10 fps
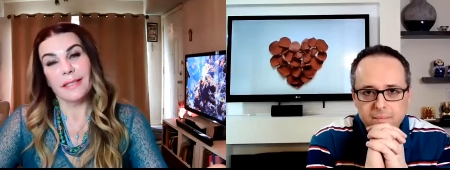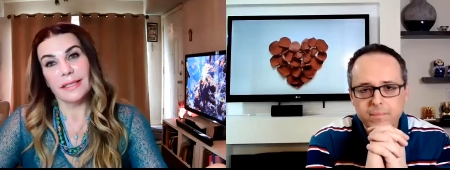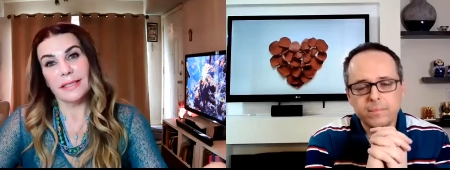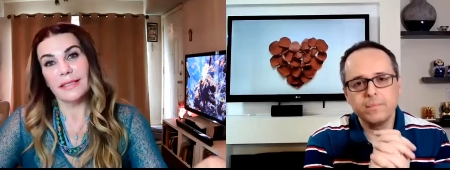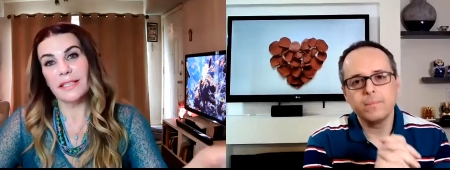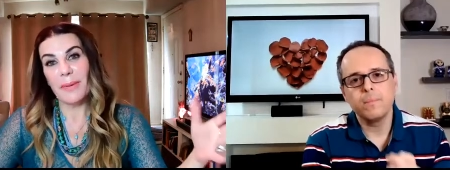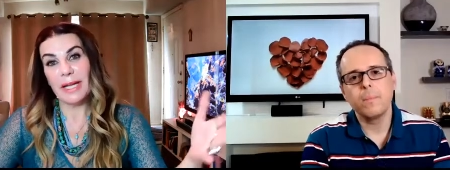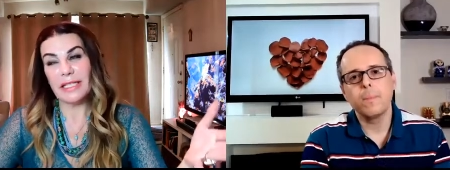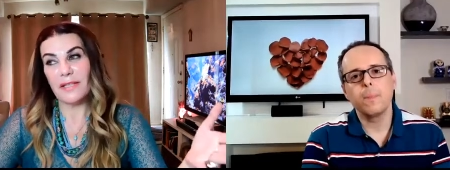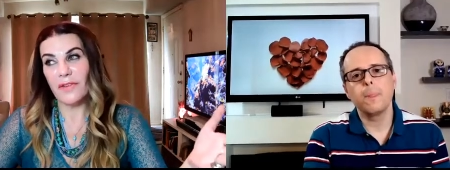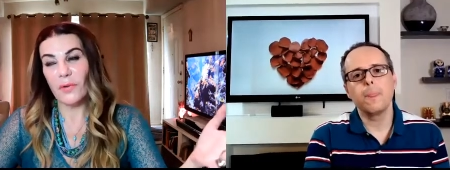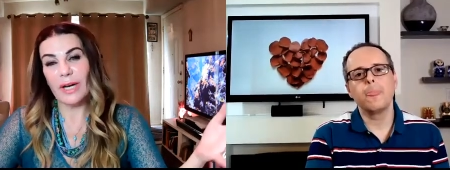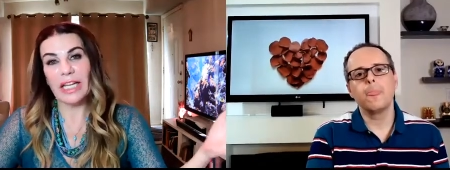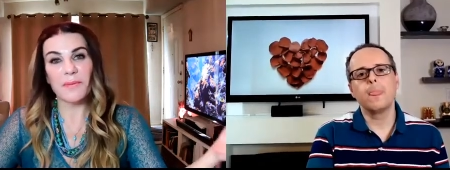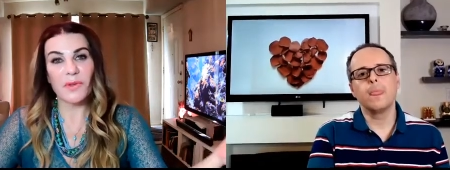Speaker 1: it depends if you want
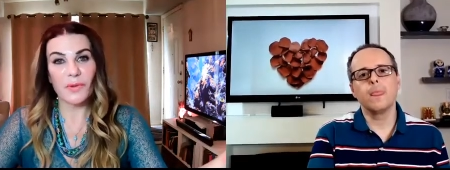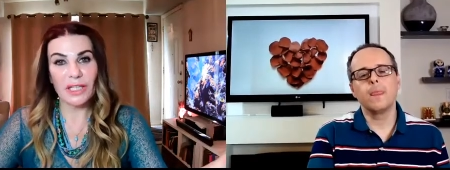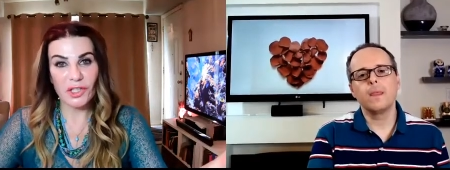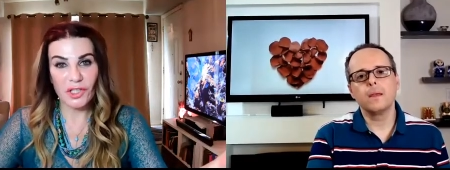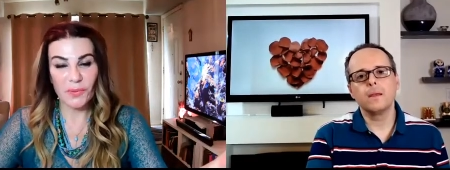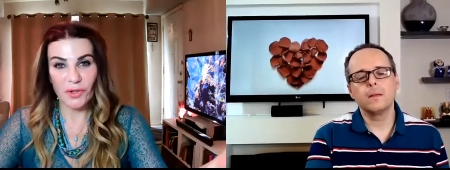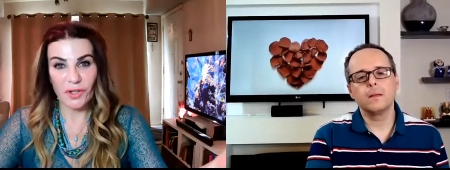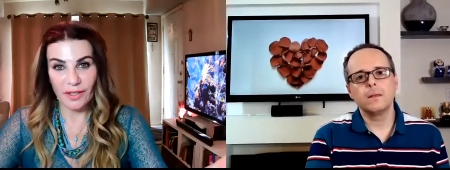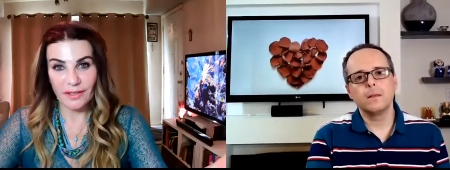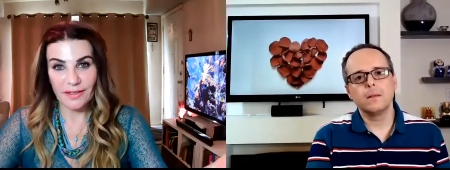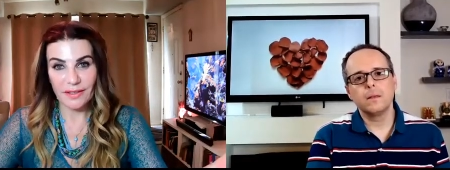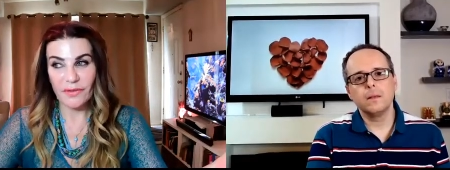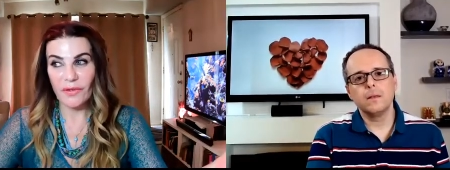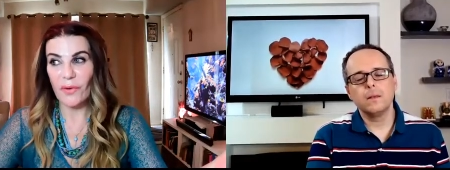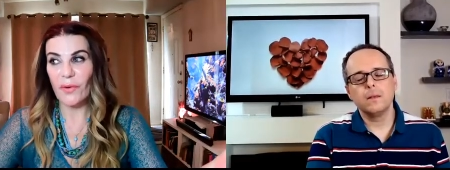to keep the relationship or not.
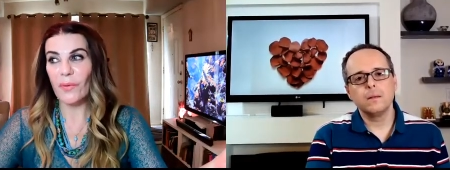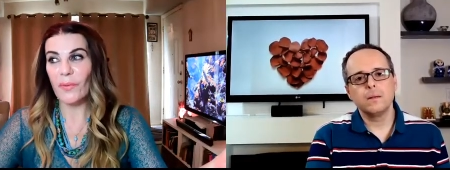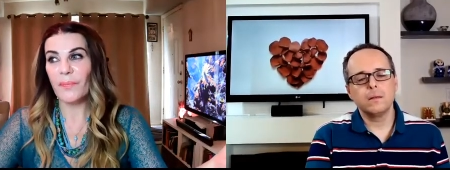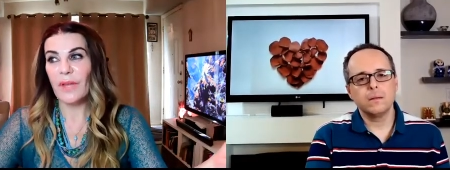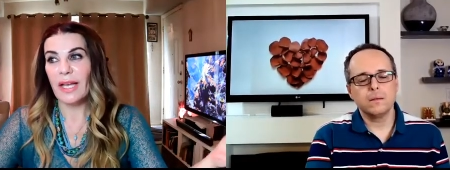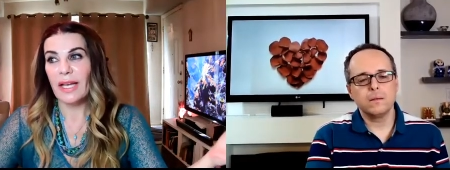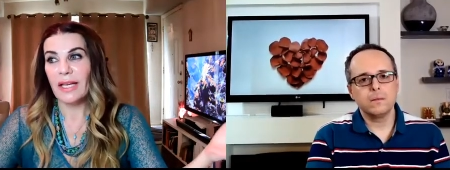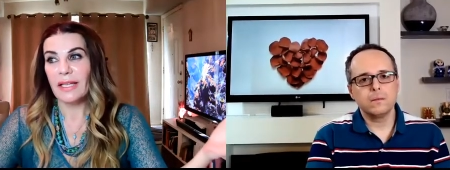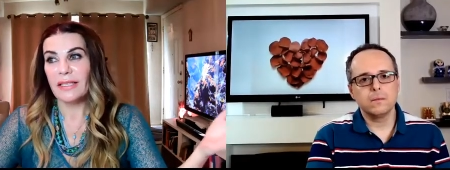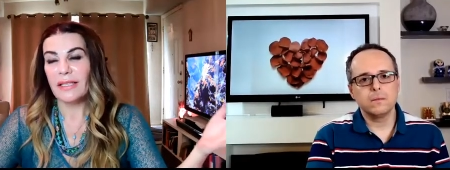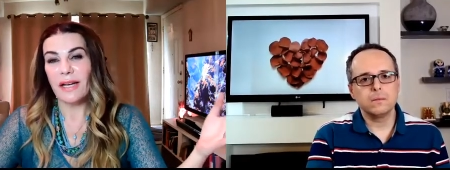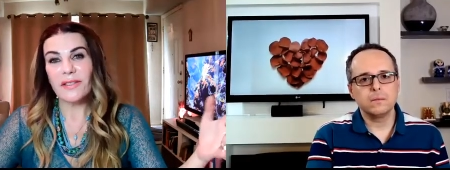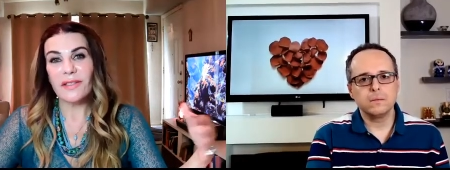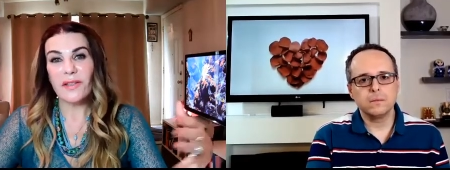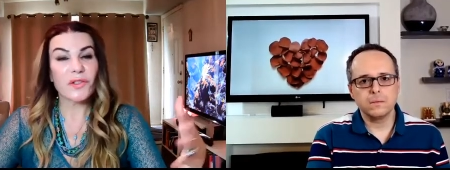So,
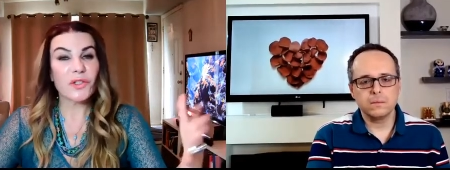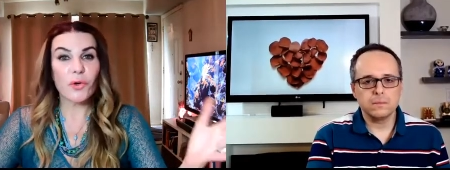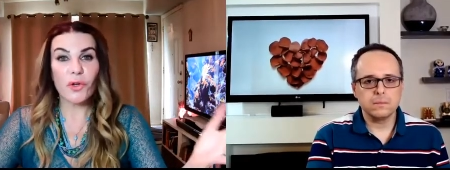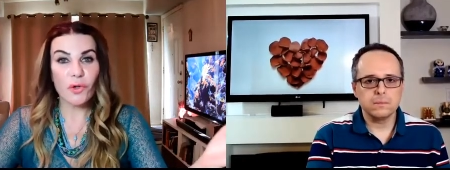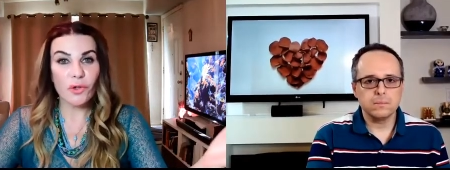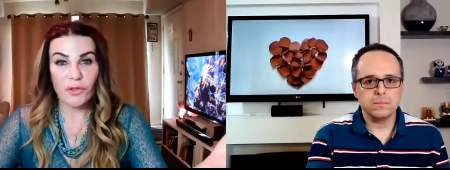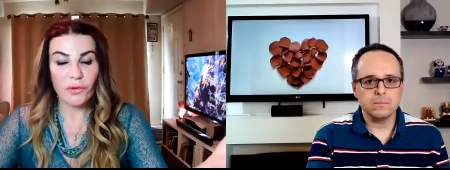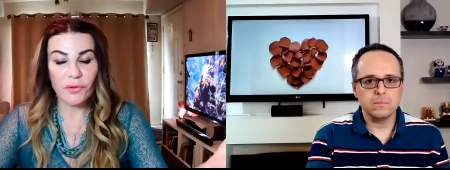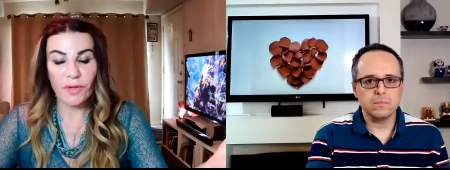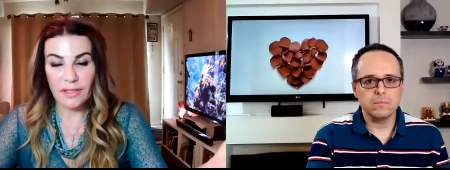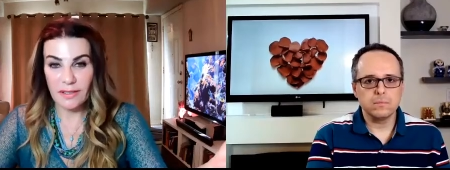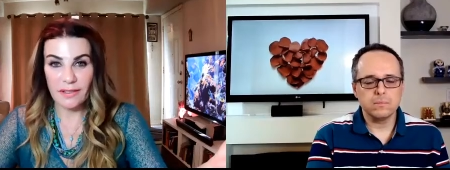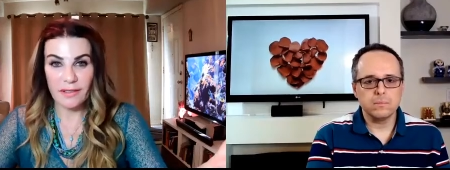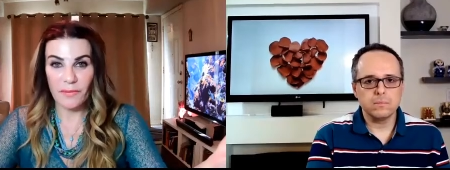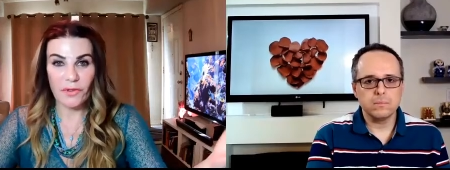narciss- there's no cure to
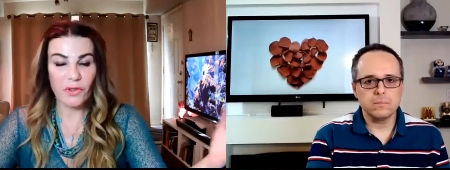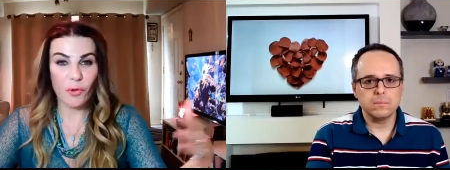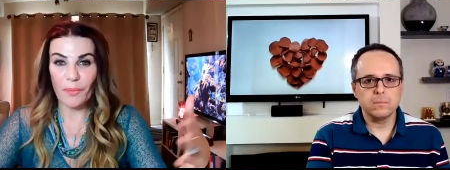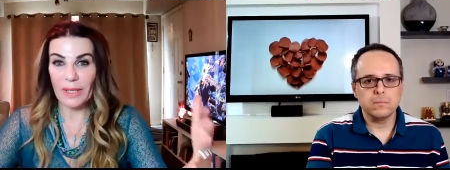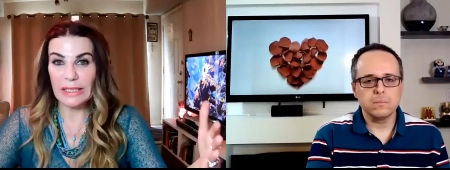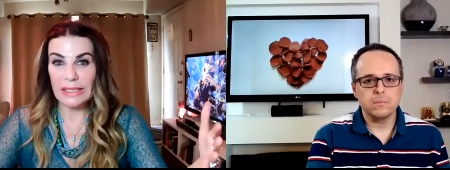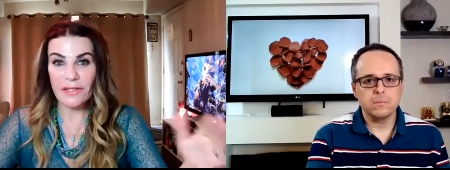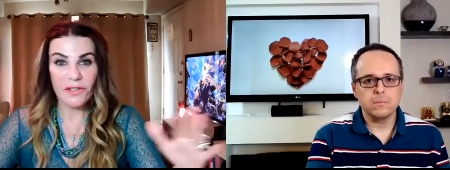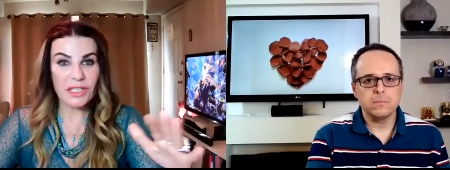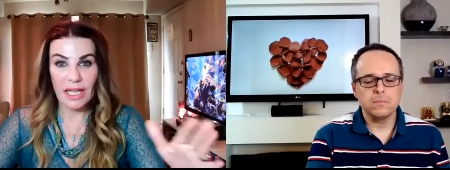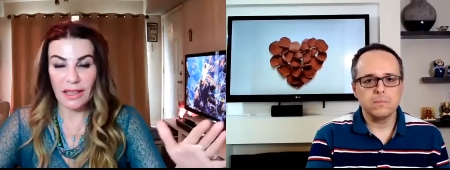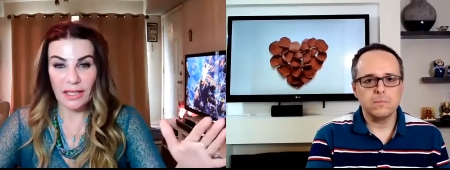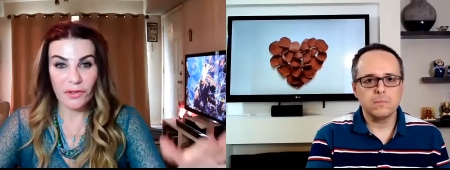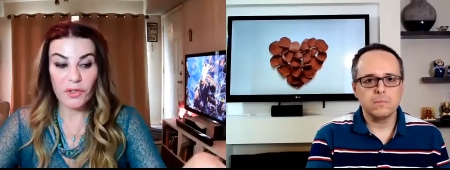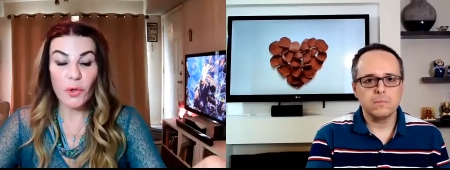narcissism. There's no pills. There's
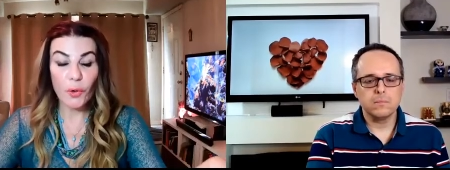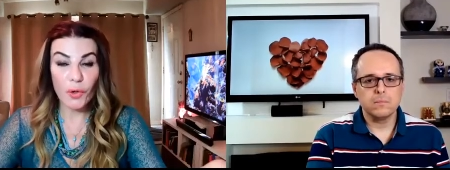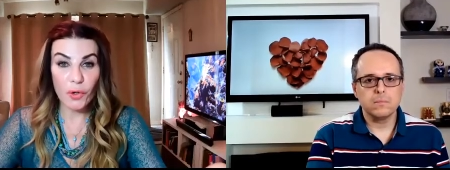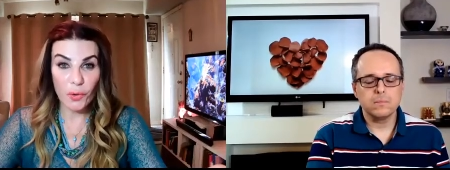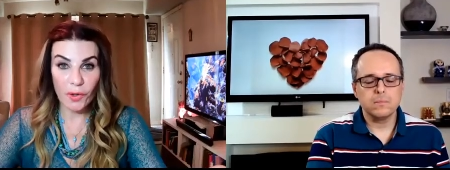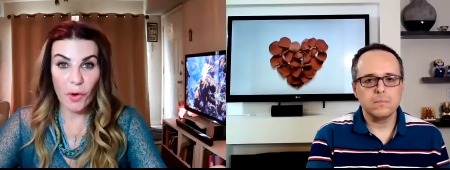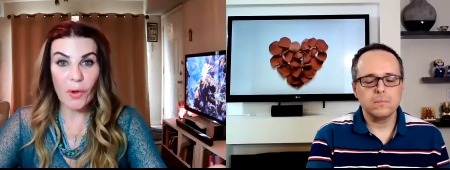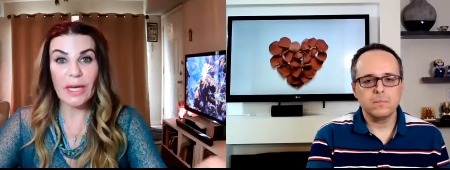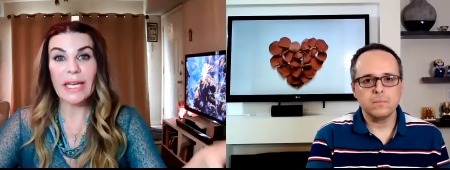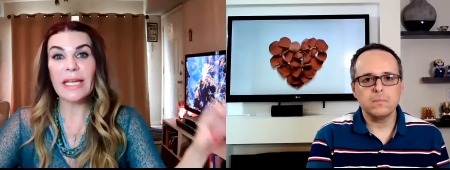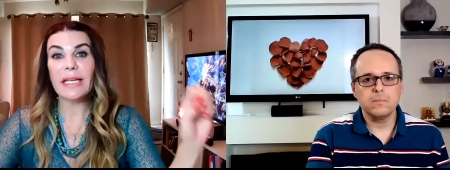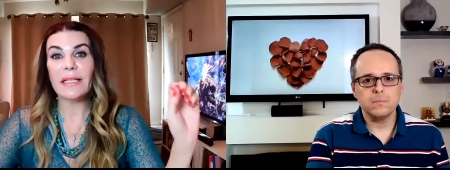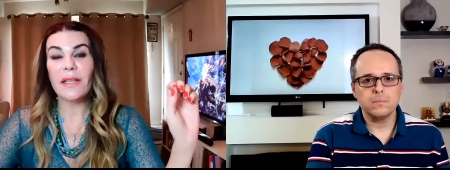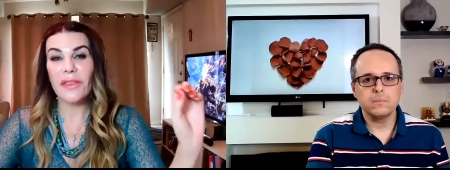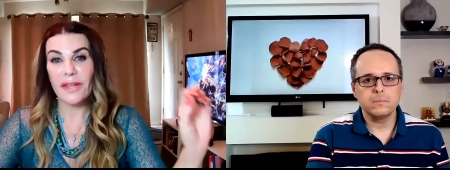nothing. There's no cure. Only
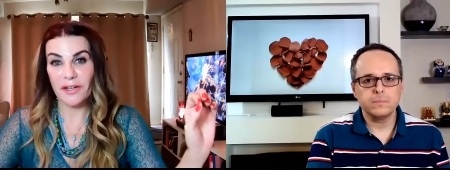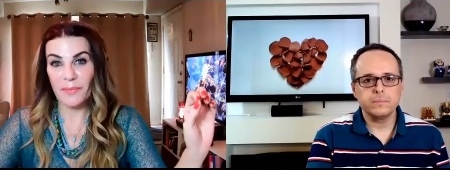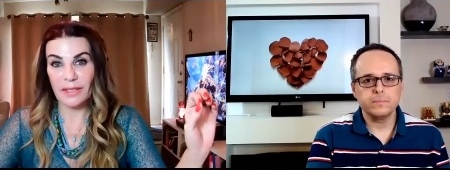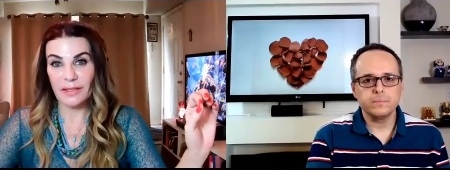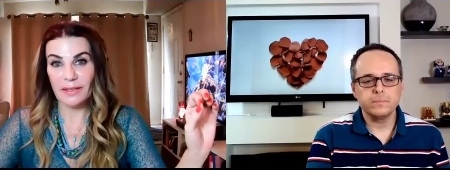therapy.